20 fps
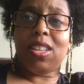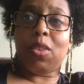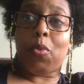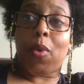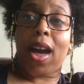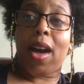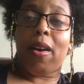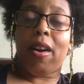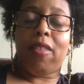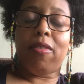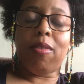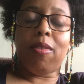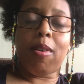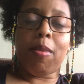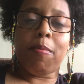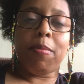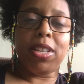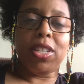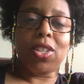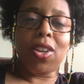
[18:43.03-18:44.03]
Wow,
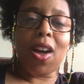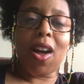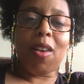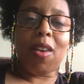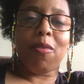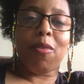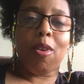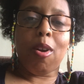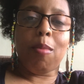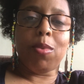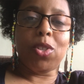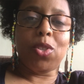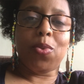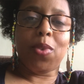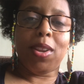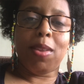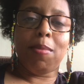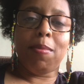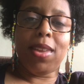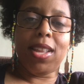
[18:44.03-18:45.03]
I've been talking for almost
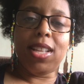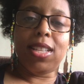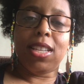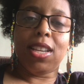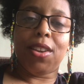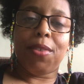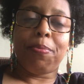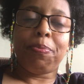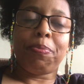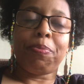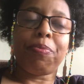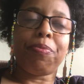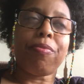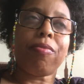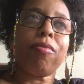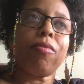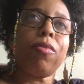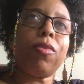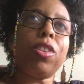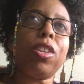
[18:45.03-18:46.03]
20 minutes here.
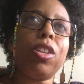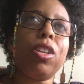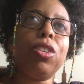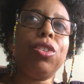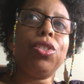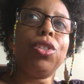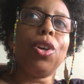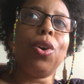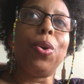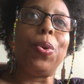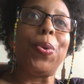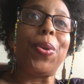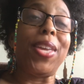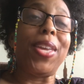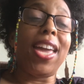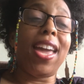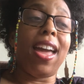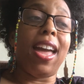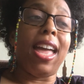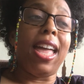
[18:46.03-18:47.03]
So
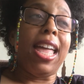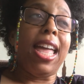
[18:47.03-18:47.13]
yeah,